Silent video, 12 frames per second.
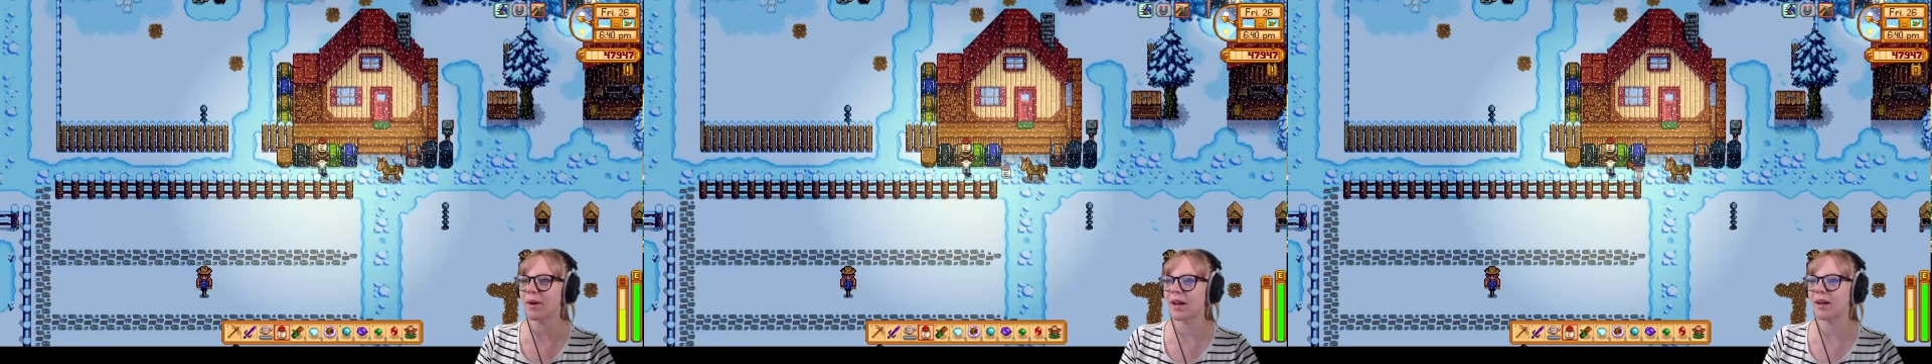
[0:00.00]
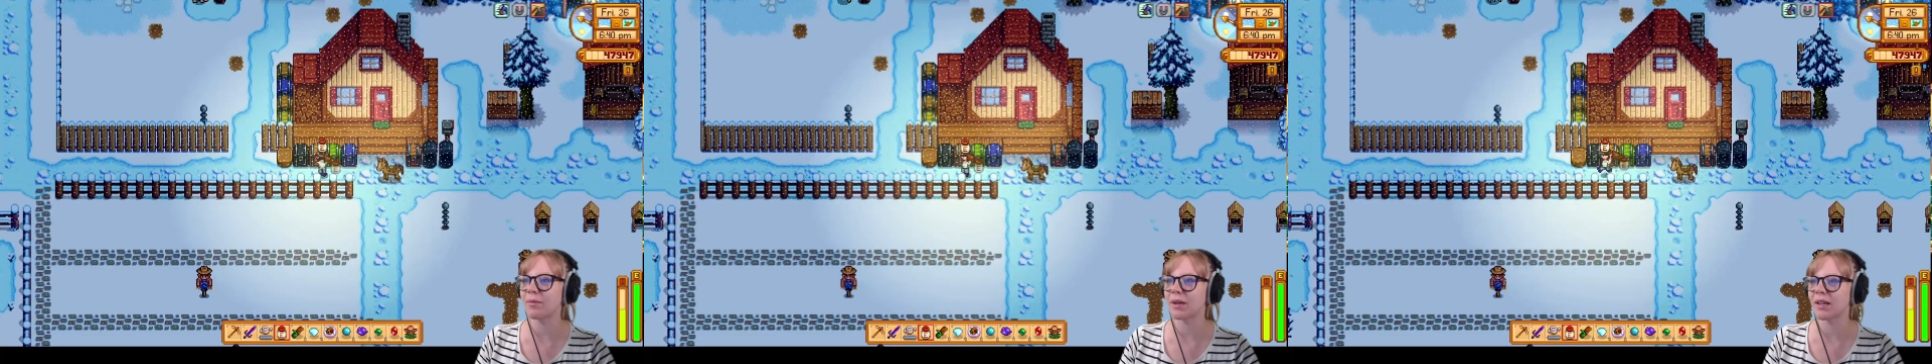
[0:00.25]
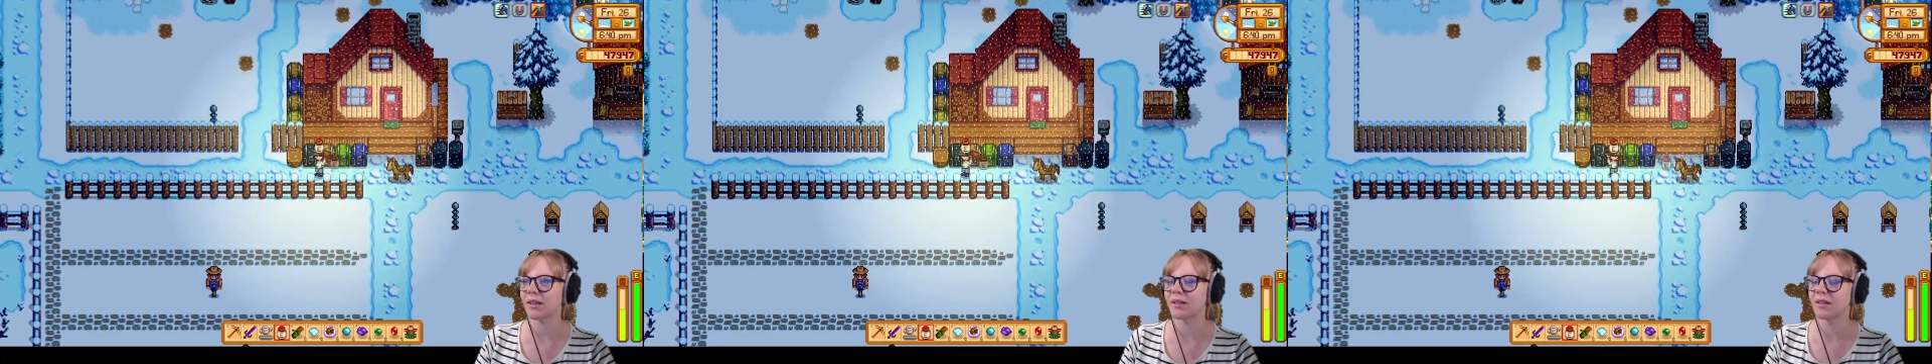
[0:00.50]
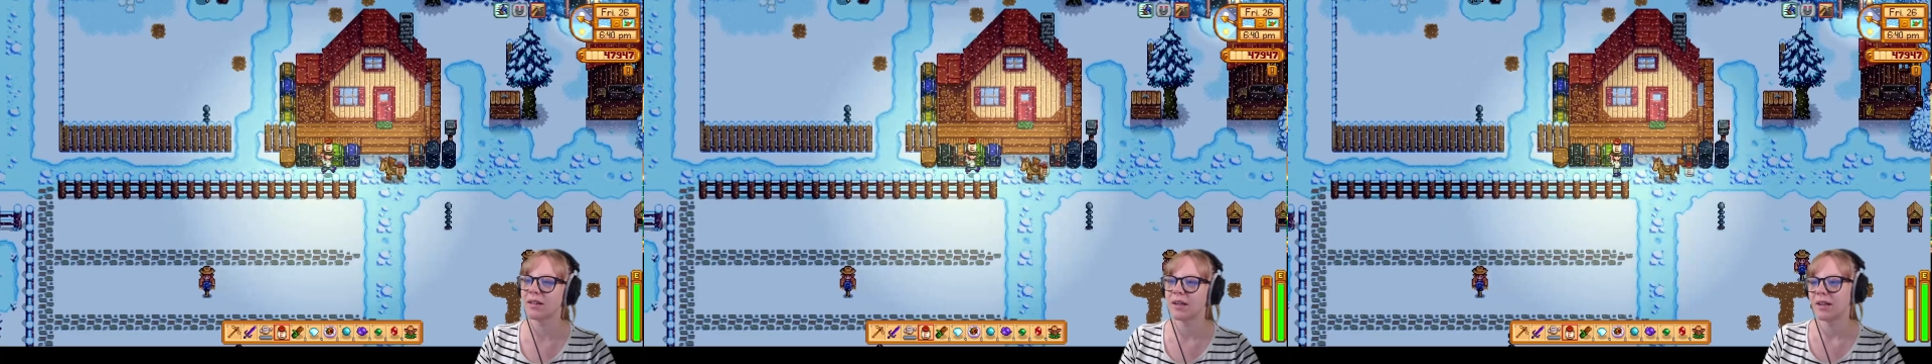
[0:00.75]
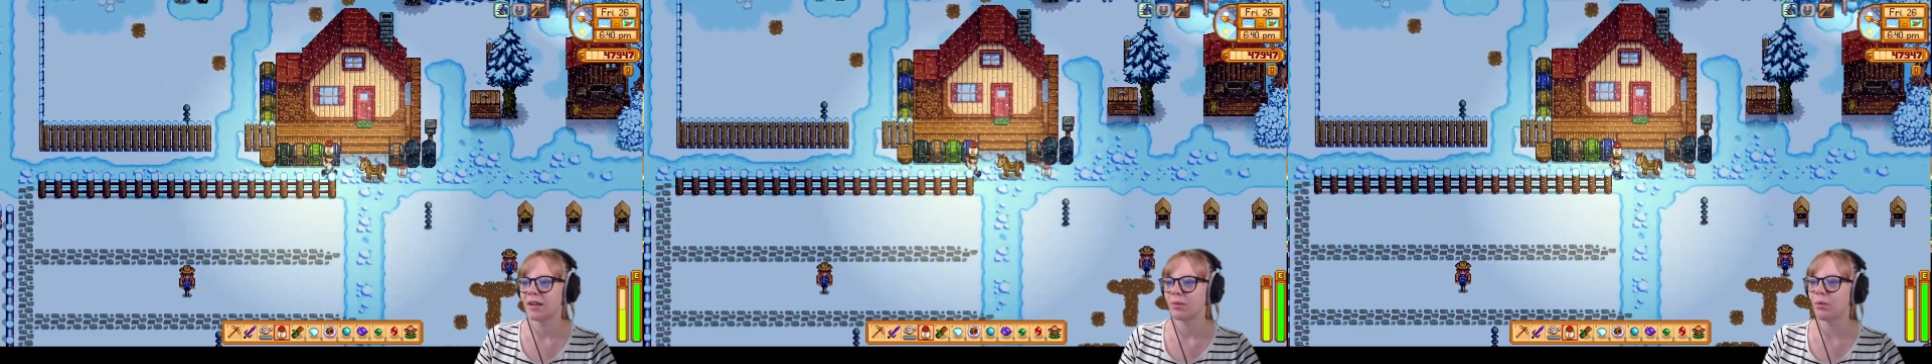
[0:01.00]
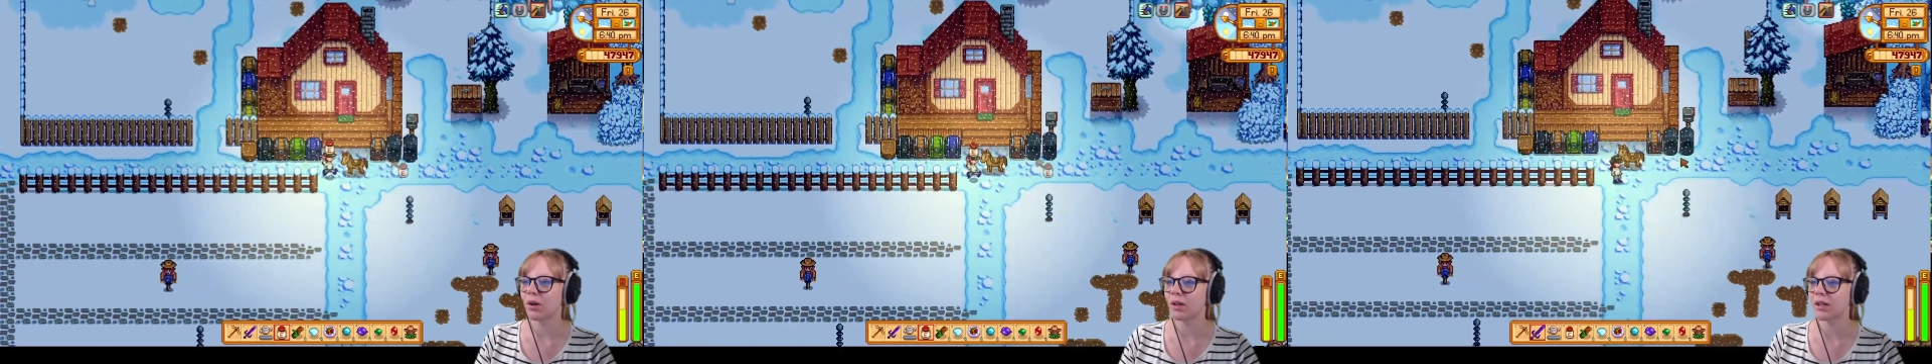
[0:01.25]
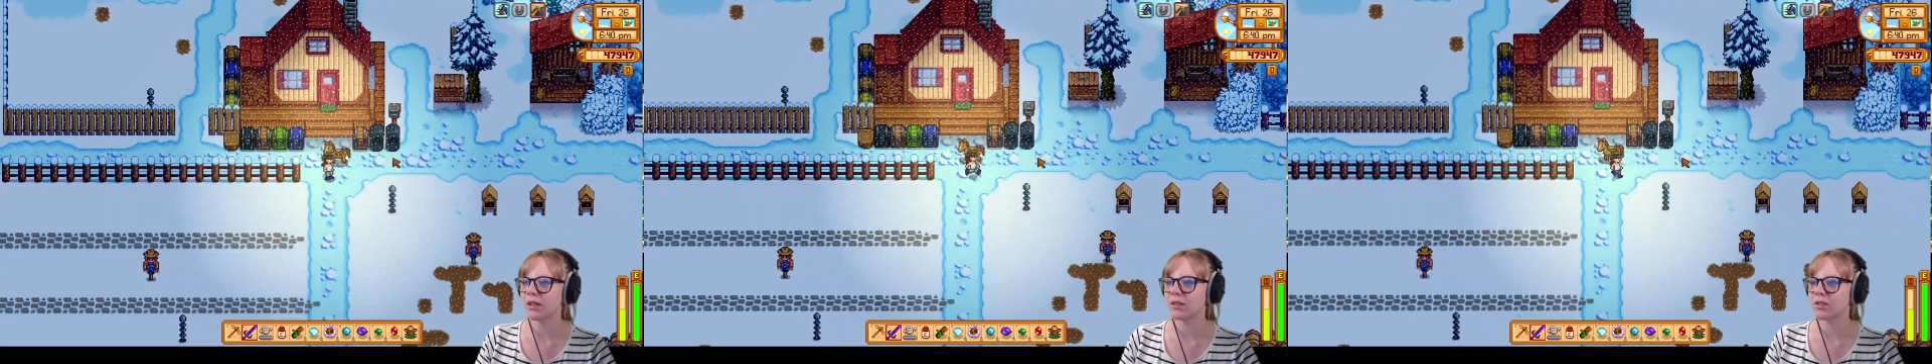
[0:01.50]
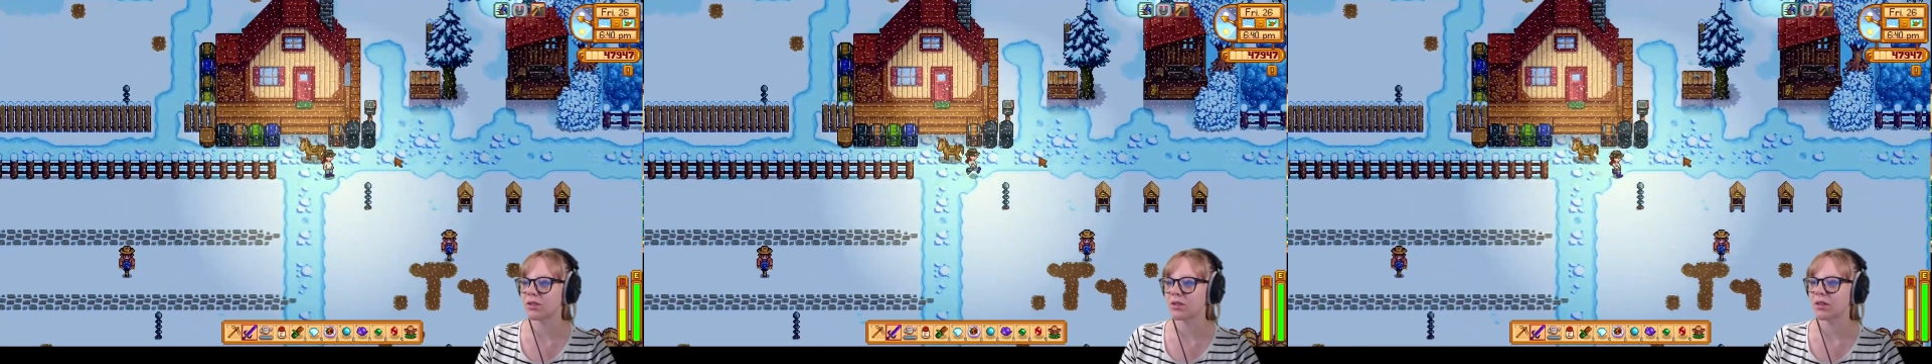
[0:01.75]
but I mean, what can you
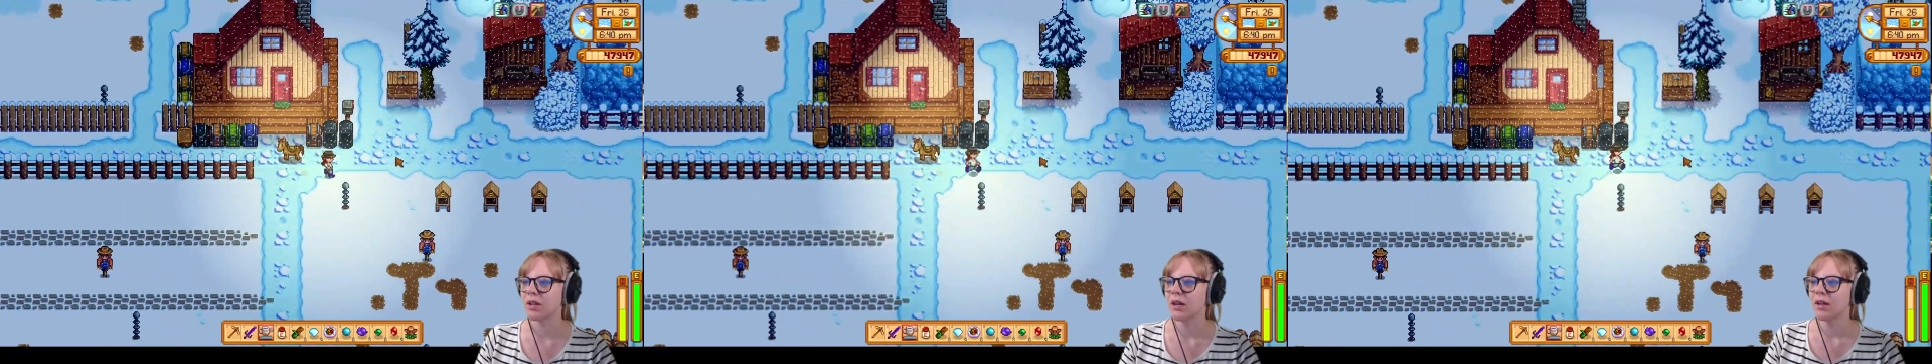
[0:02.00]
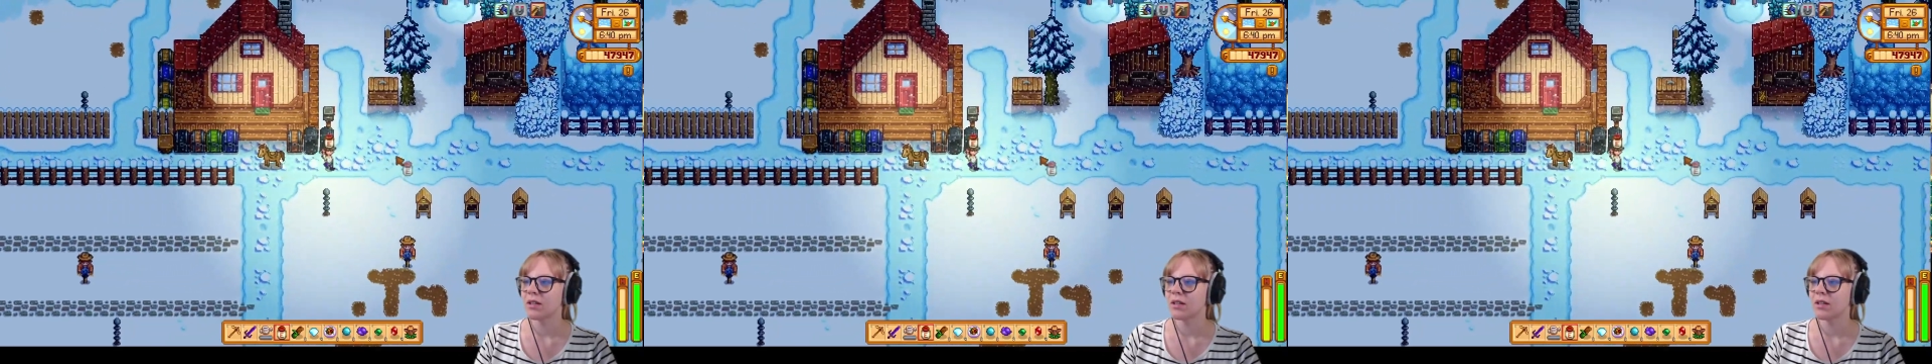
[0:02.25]
do?